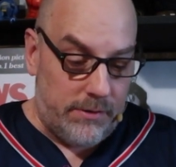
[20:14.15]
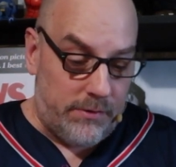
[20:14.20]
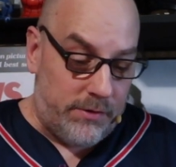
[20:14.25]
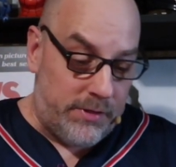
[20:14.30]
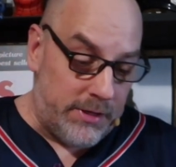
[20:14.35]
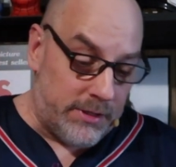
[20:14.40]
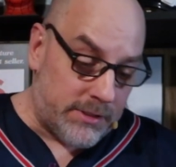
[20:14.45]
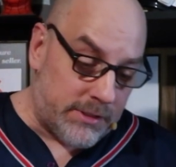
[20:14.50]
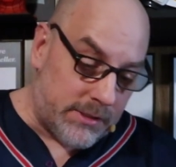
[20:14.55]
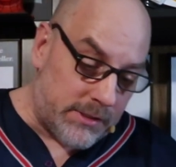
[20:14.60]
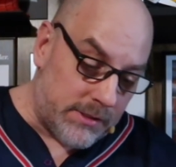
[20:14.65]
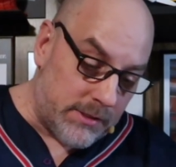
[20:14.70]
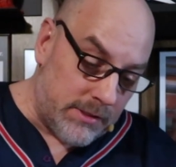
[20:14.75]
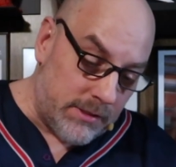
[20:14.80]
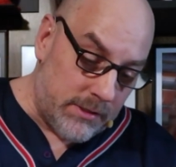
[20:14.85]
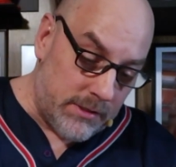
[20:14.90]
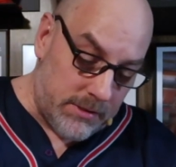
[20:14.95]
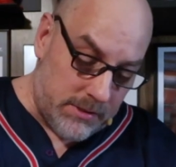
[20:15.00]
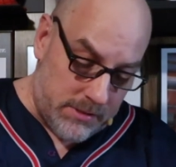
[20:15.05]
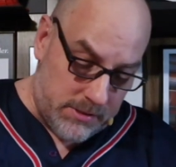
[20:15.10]
this
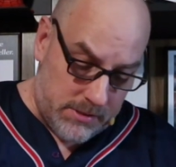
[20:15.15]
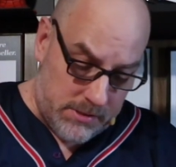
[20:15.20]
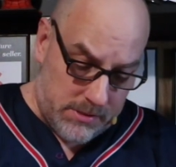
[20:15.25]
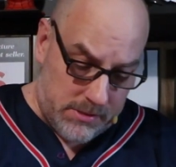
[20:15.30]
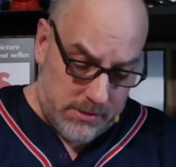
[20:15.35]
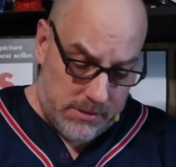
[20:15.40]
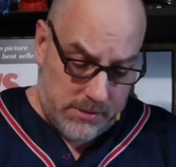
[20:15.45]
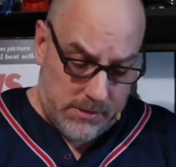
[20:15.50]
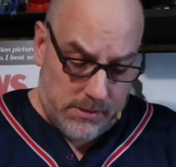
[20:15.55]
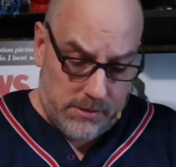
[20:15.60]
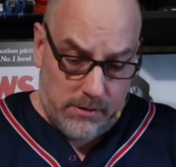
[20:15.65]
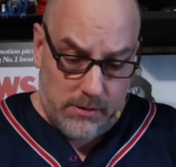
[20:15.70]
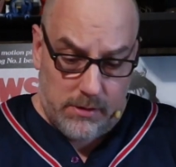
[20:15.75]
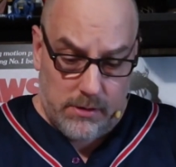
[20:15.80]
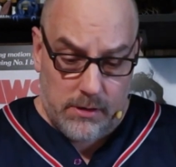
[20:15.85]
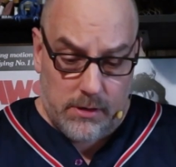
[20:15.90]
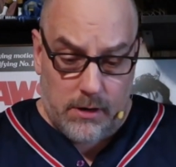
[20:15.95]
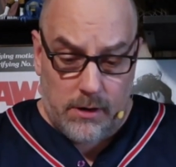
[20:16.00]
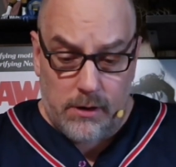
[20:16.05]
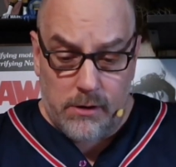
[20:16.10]

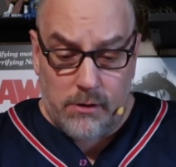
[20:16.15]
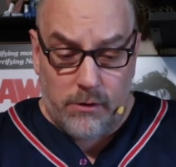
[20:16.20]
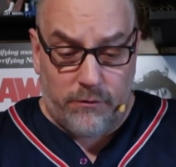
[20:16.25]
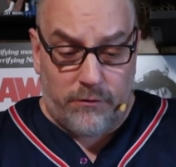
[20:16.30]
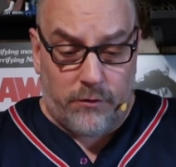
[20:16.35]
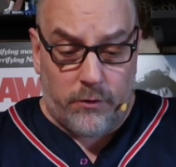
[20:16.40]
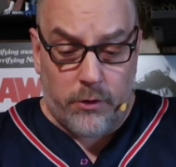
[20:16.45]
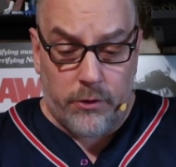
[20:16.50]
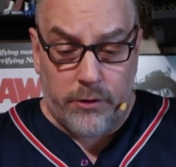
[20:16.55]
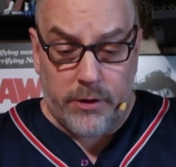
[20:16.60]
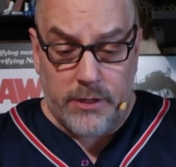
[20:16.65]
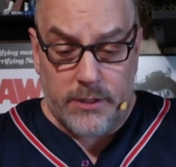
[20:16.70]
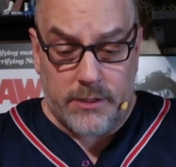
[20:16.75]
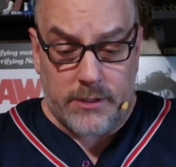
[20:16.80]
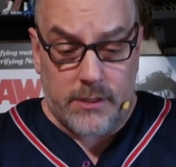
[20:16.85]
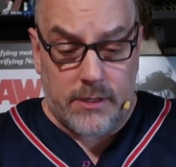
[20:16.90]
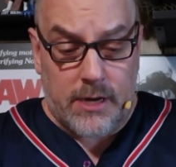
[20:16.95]
Uncle Forry's